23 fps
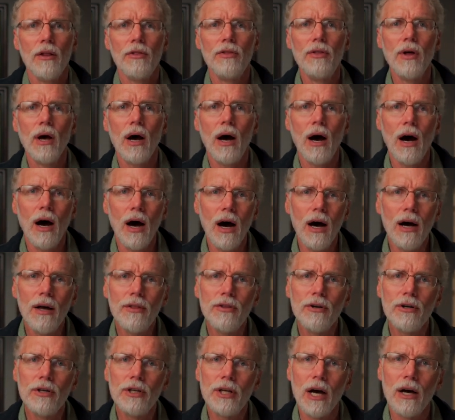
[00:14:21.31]
The
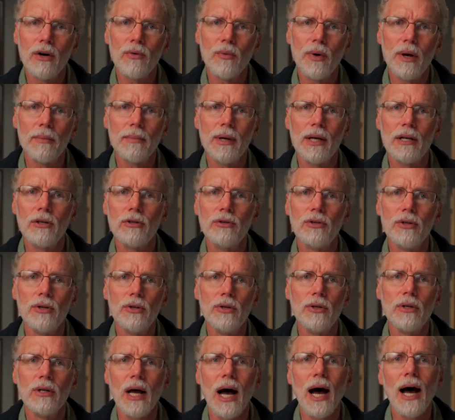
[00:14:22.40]
other young women do
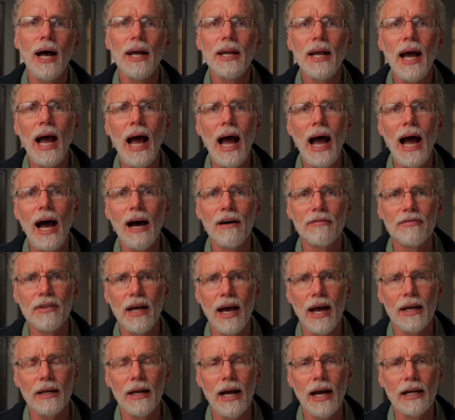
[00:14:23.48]
not have
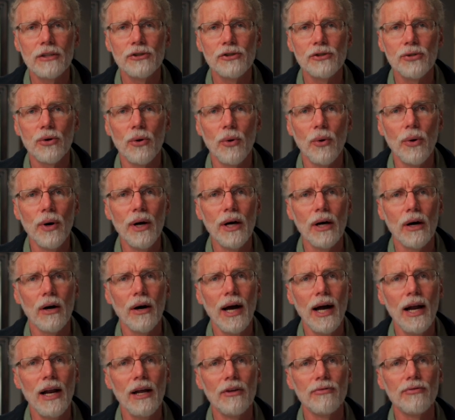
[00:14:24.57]
that extra oil,
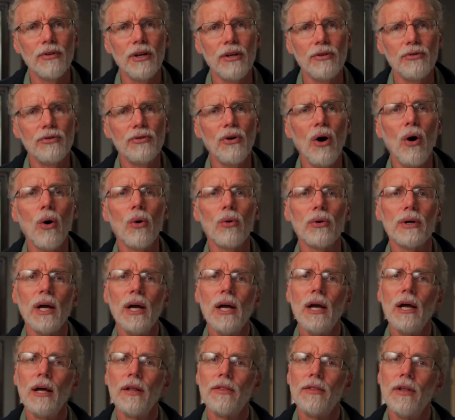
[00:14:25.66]
and as a result,
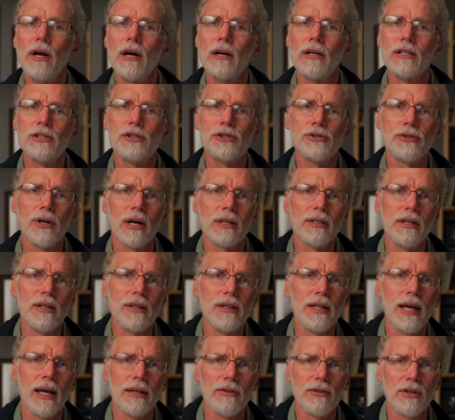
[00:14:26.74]
they're instructed
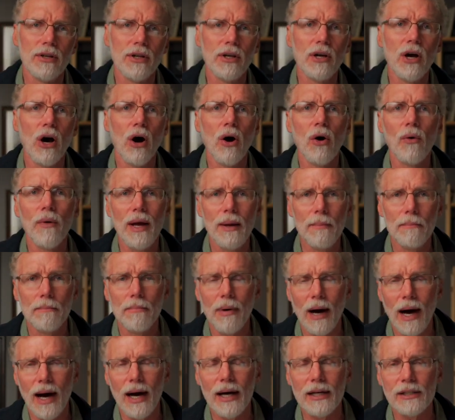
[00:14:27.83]
then to go and
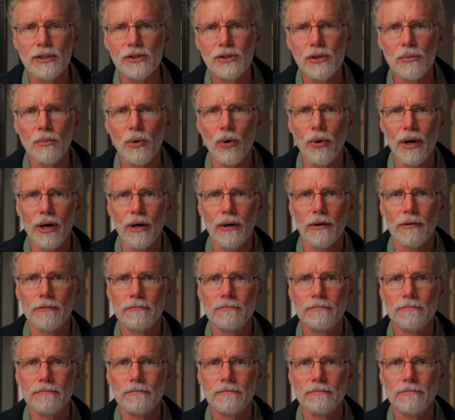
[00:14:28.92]
buy some oil.